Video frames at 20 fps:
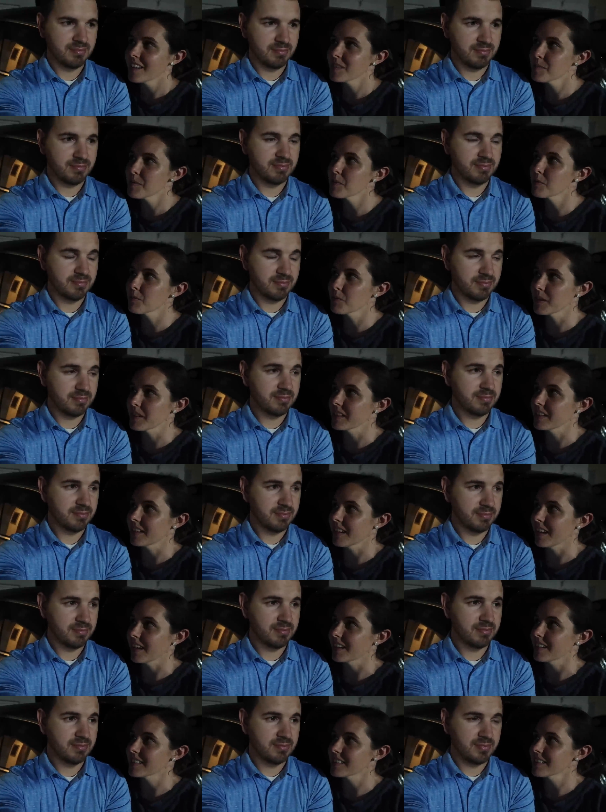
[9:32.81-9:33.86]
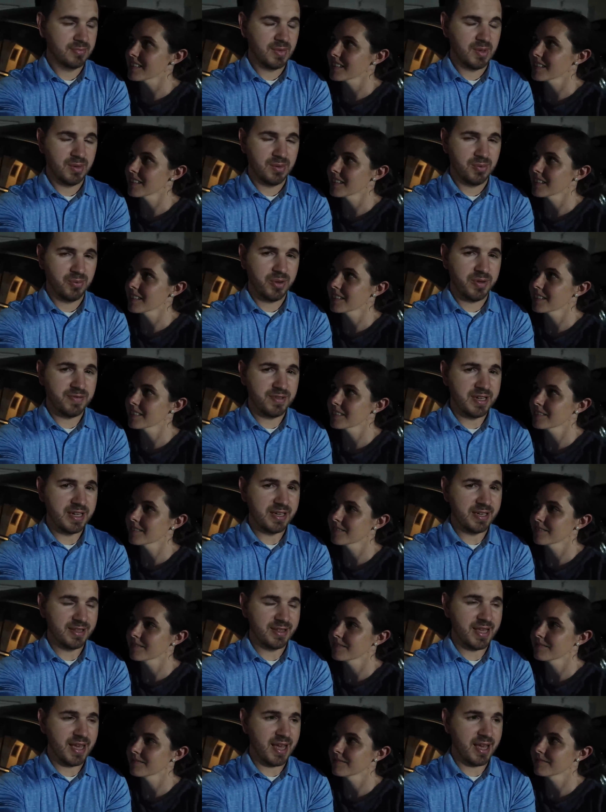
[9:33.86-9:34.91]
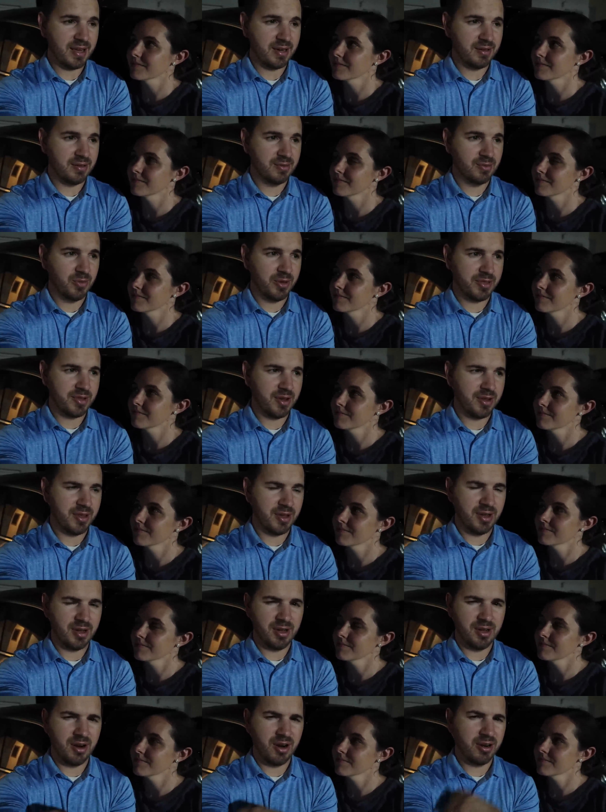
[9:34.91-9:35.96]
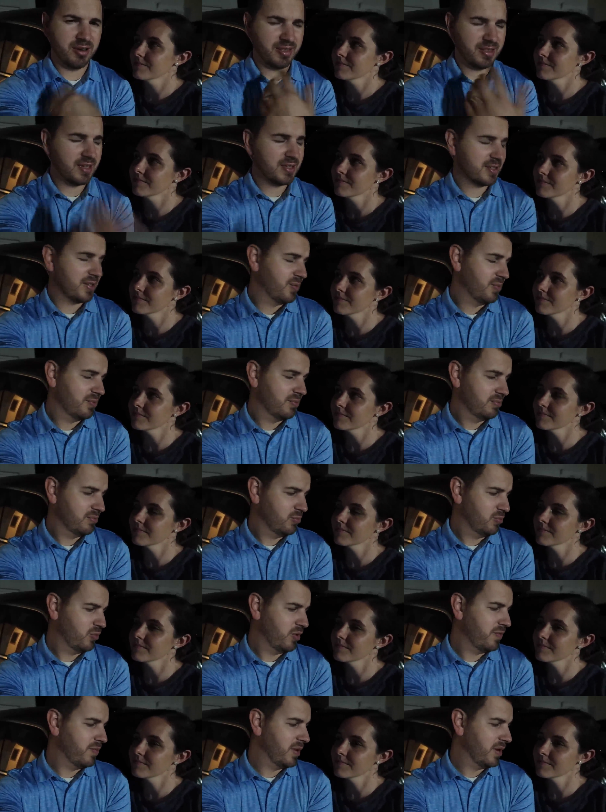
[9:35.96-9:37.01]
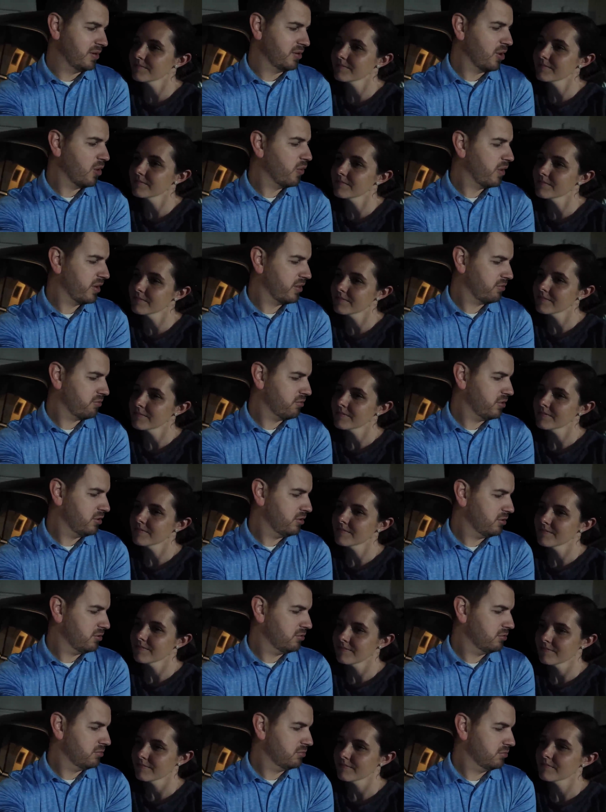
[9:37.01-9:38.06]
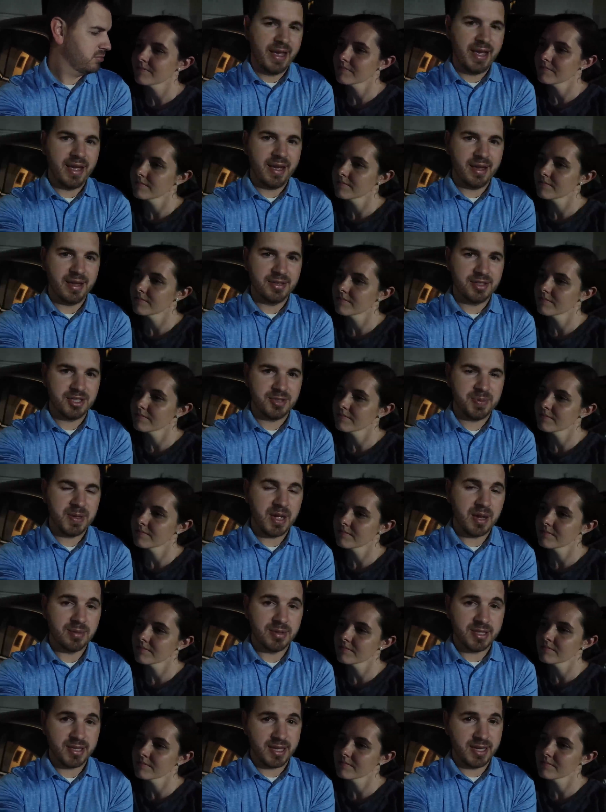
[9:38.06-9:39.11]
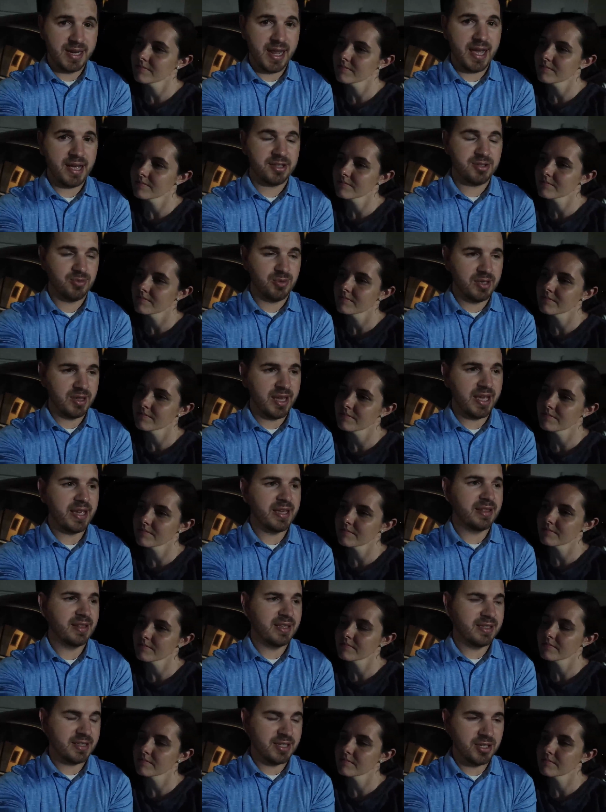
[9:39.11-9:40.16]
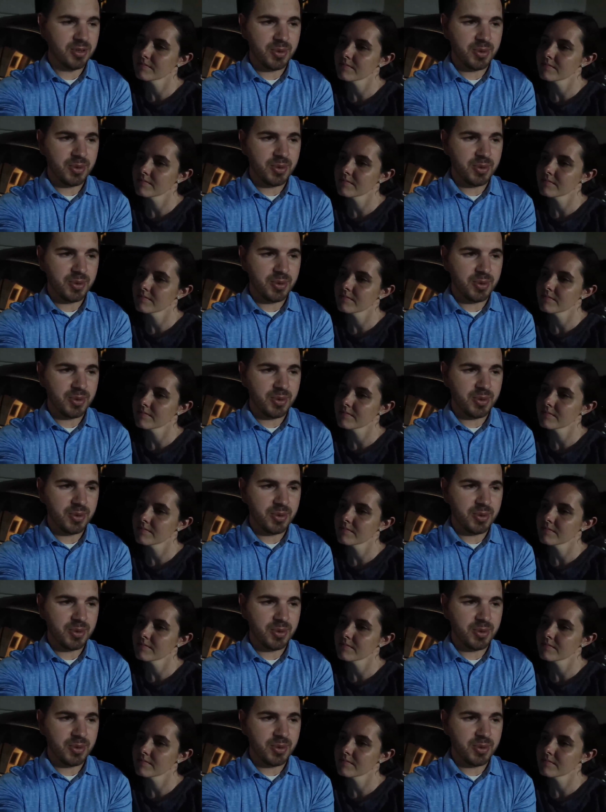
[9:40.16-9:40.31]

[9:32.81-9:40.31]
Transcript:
Speaker 1: It's been really nice
Speaker 2: we've needed that with all the hard things that we've been going through and just being able to connect, relate, listen